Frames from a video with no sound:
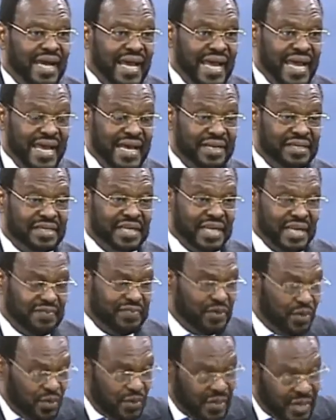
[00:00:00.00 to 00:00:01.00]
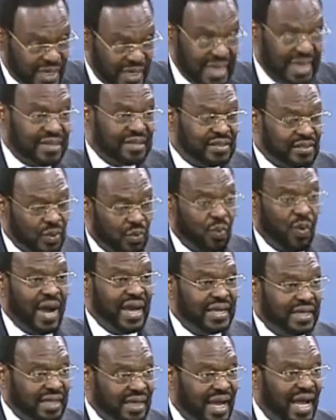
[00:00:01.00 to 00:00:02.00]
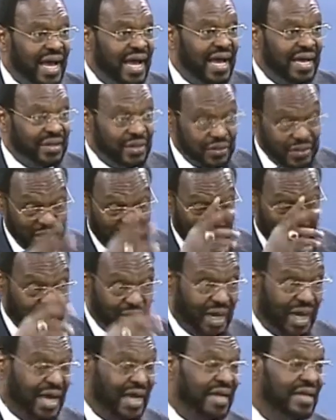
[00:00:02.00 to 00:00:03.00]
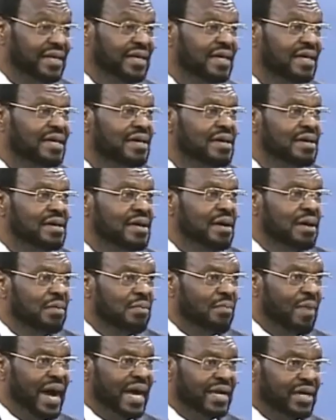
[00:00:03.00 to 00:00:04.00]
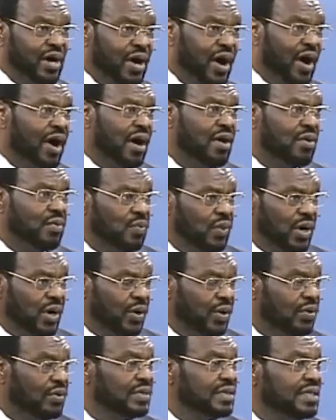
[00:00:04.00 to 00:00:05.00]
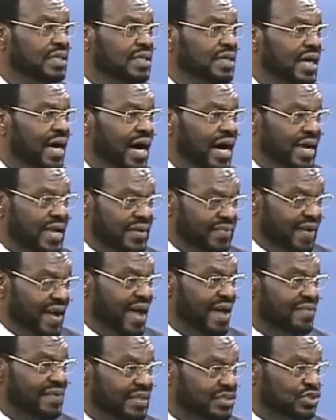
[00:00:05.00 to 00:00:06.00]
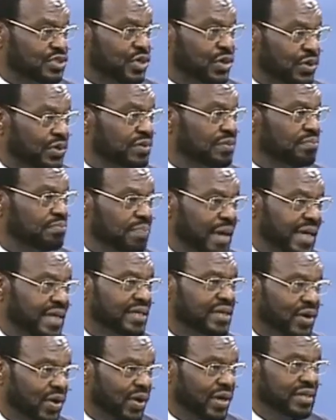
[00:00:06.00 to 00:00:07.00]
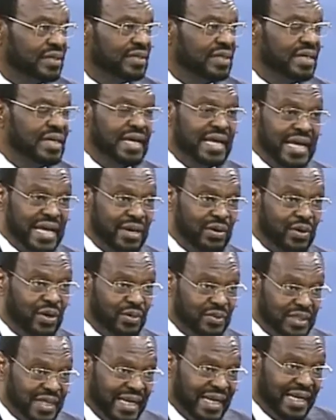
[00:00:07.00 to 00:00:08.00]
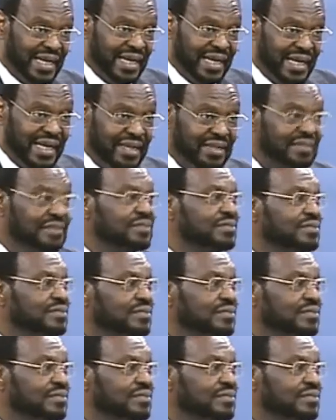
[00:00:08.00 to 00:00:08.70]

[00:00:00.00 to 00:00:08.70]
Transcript: And if you hit the white line or yellow line, my car will, if I have that certain button on, it'll go dee-dee-dee-dee,